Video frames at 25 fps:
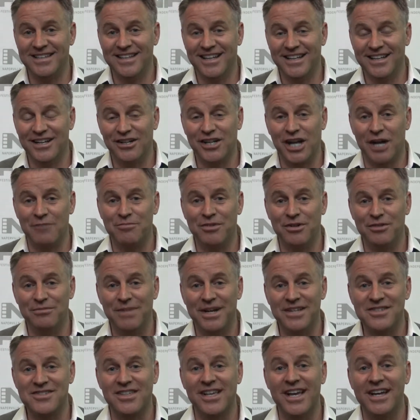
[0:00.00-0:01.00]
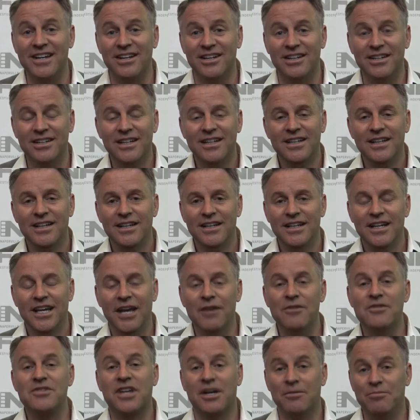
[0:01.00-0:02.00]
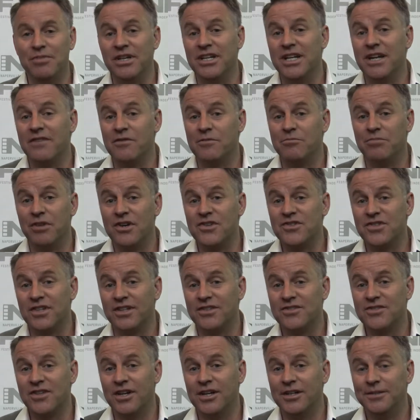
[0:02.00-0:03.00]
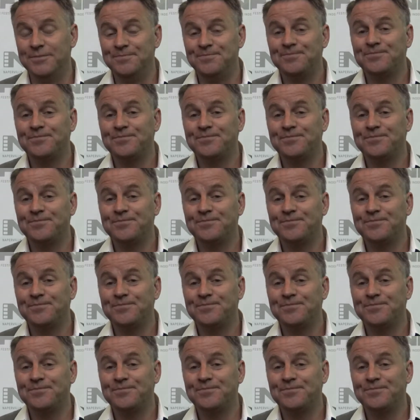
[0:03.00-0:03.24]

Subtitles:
in a couple of months later. He was a completely different person. So